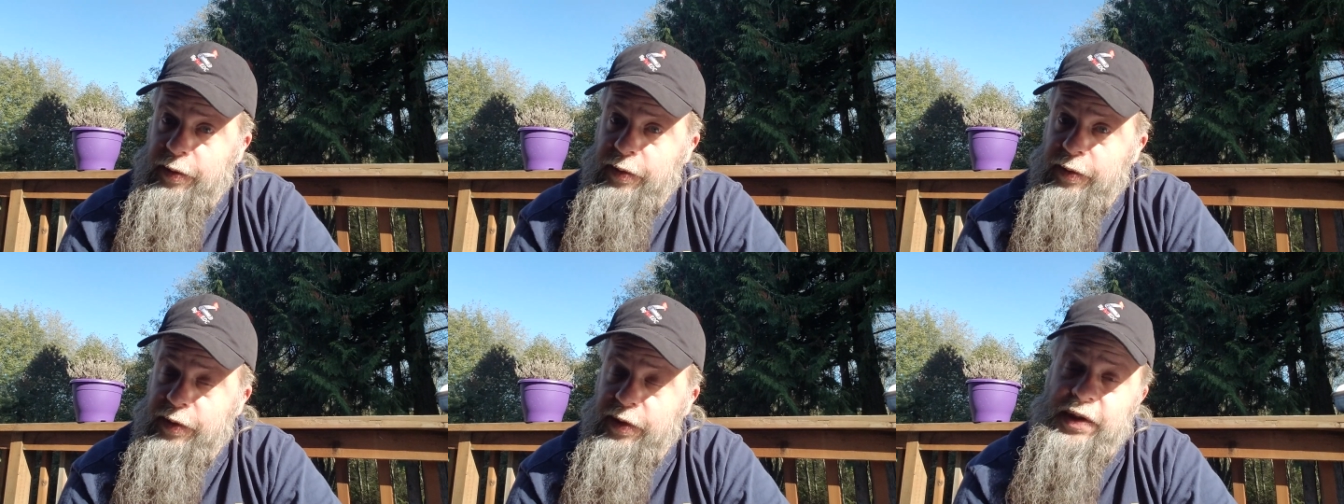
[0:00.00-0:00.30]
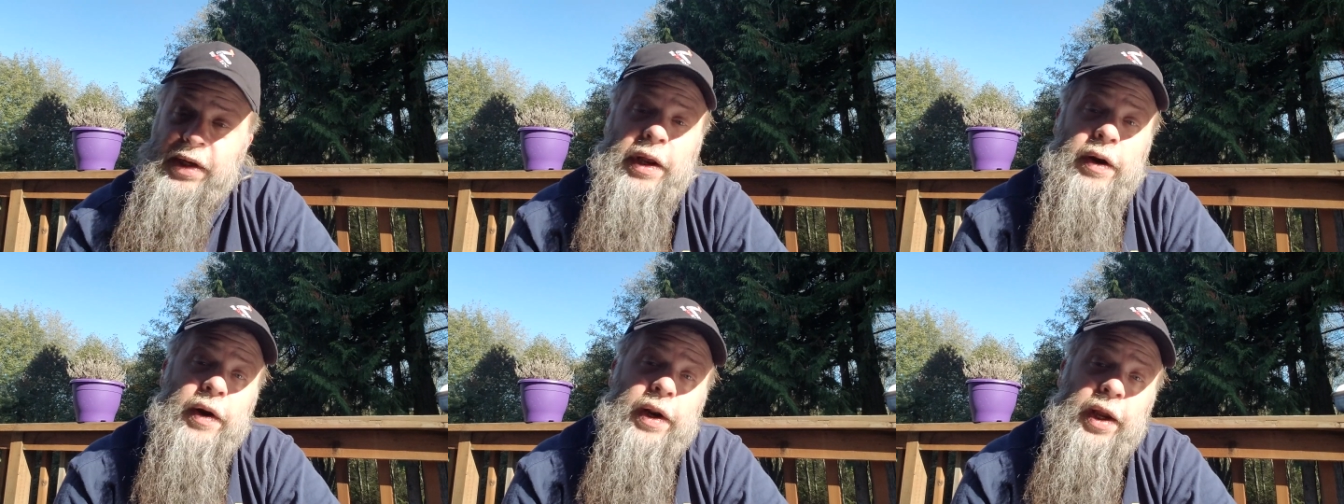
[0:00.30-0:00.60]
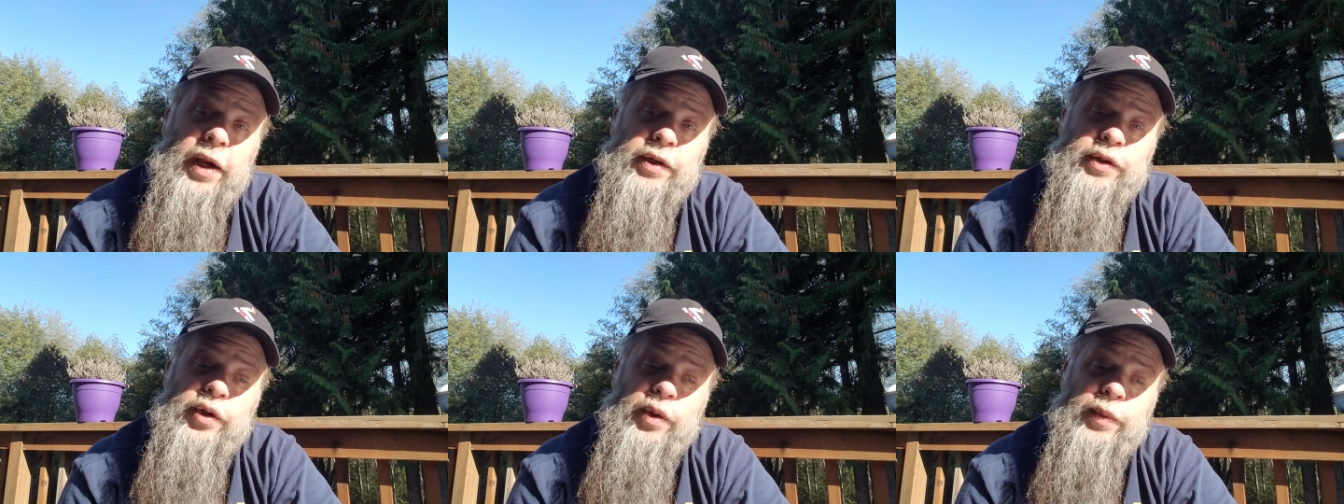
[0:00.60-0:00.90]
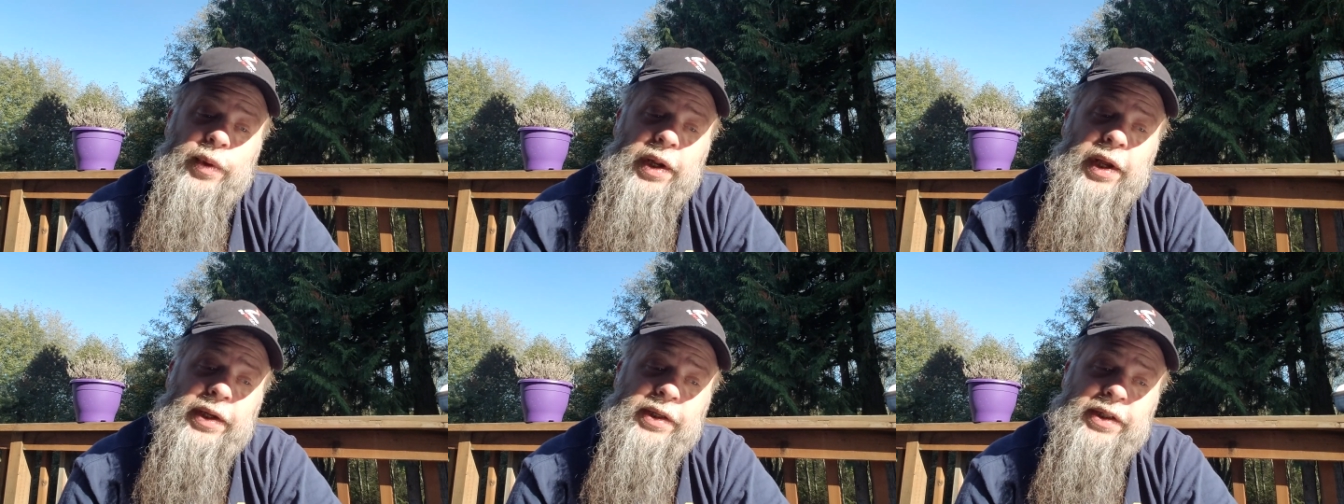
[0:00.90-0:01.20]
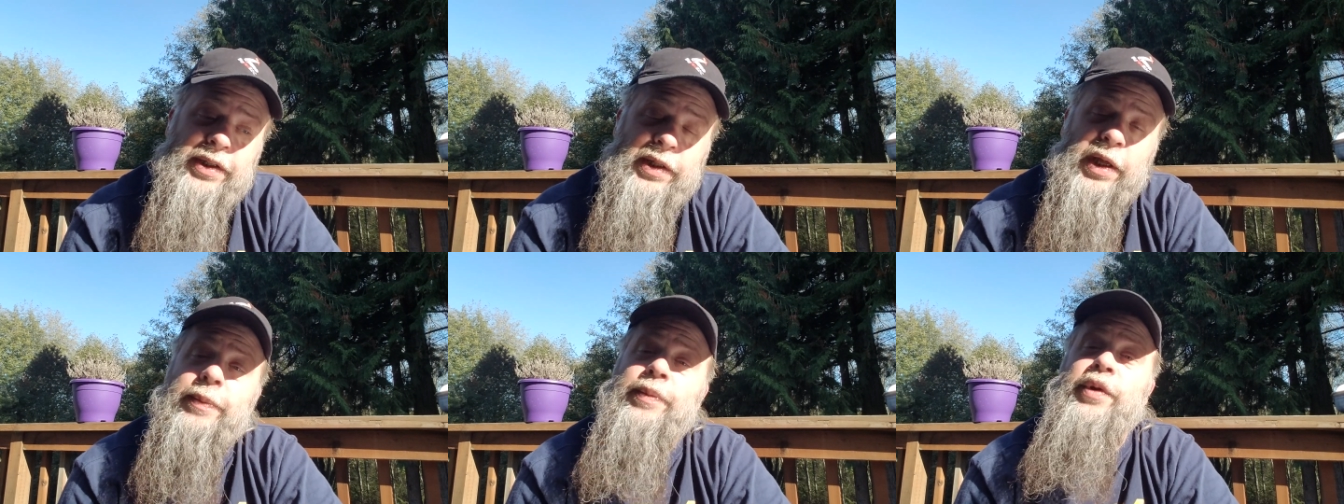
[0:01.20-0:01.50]
Saturday, October
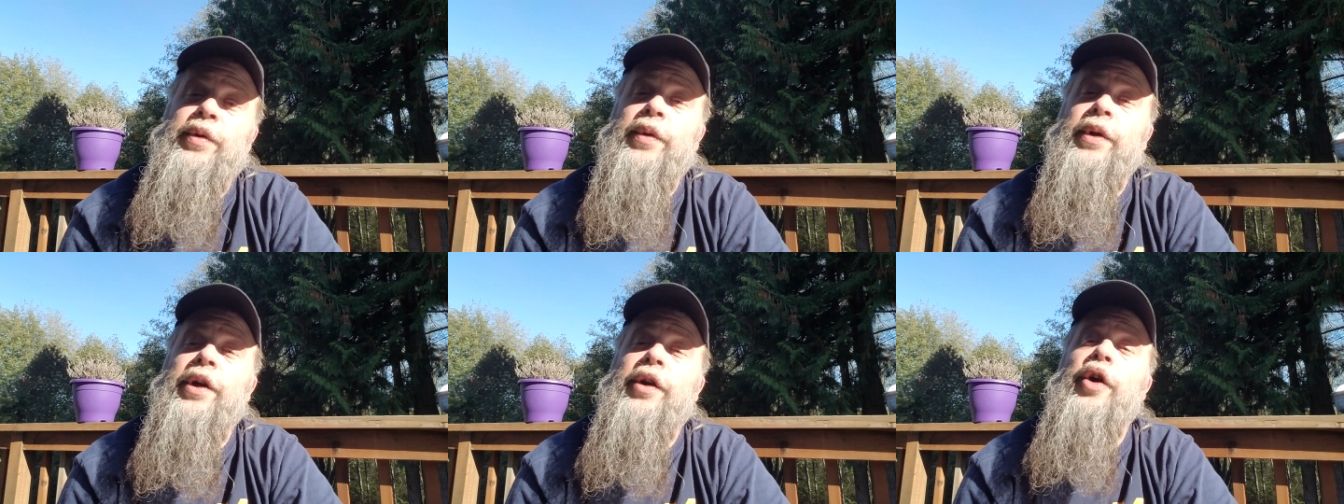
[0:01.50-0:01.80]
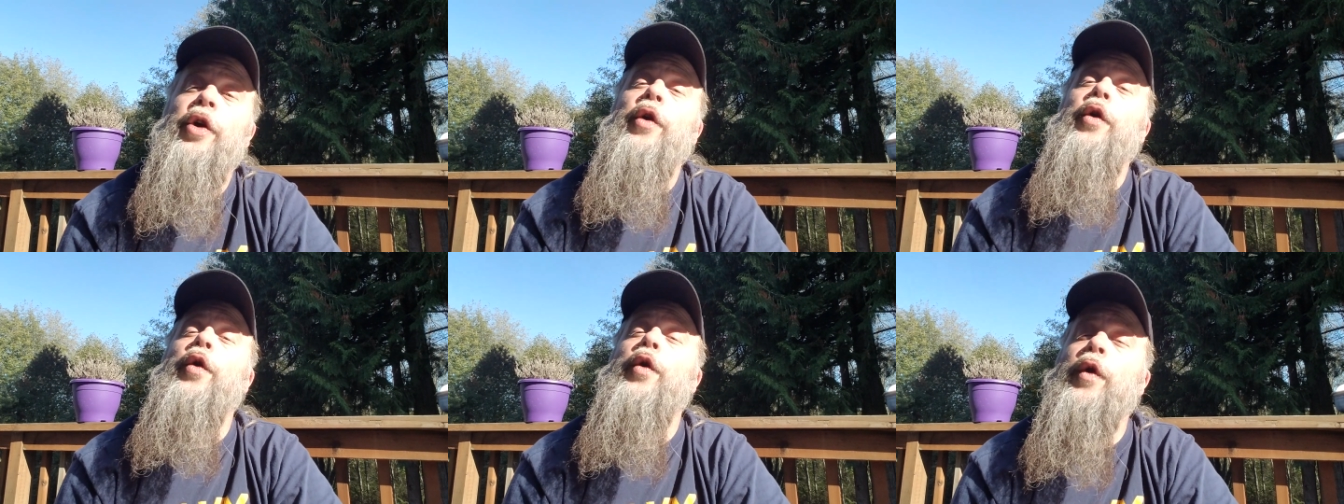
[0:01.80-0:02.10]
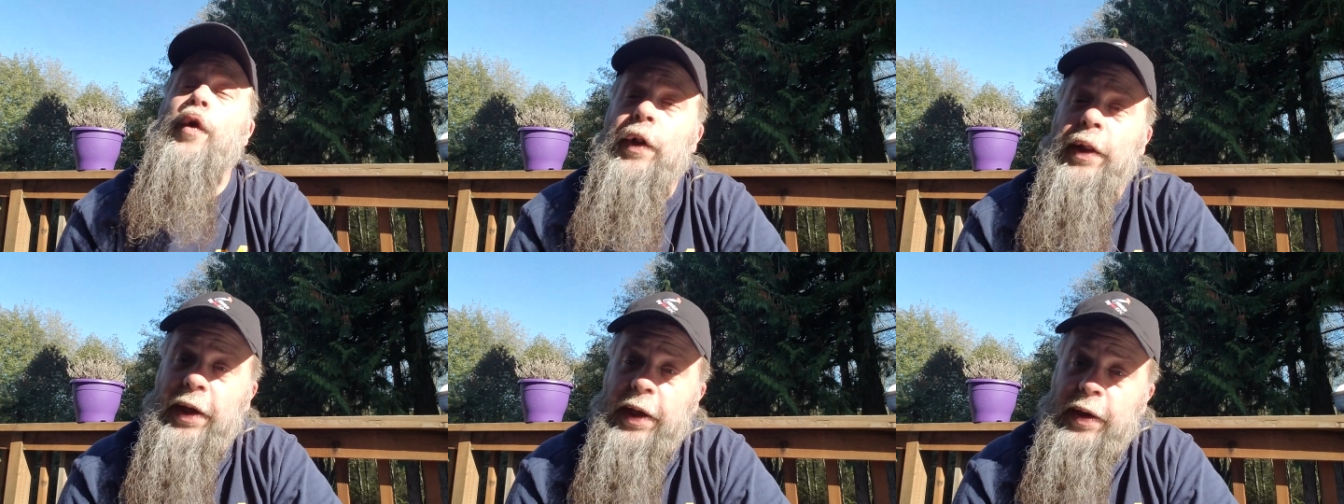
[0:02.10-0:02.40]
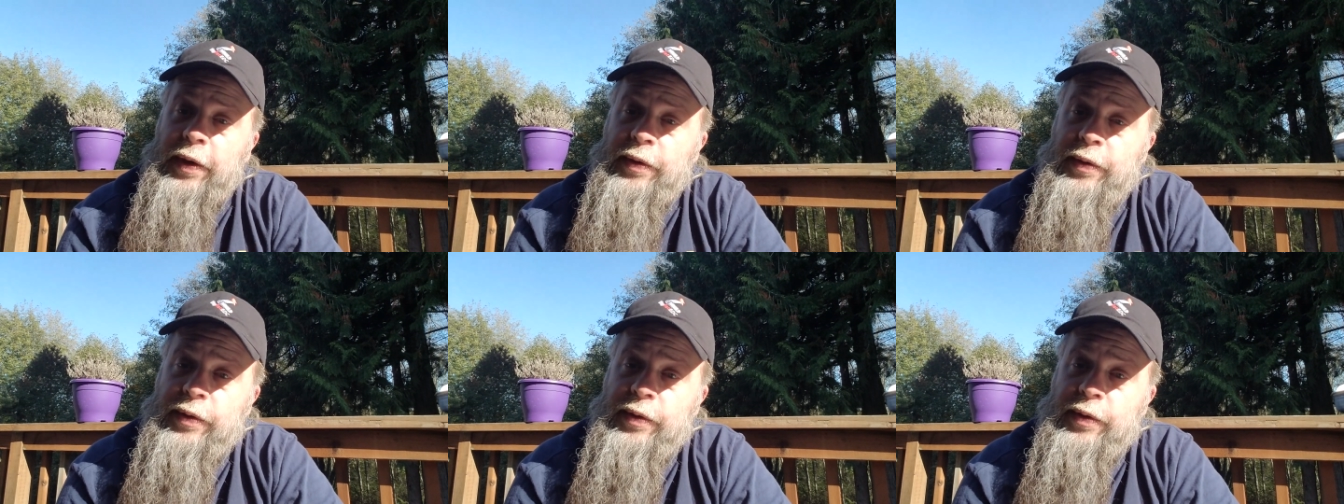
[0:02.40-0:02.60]
19th. I'm doing an early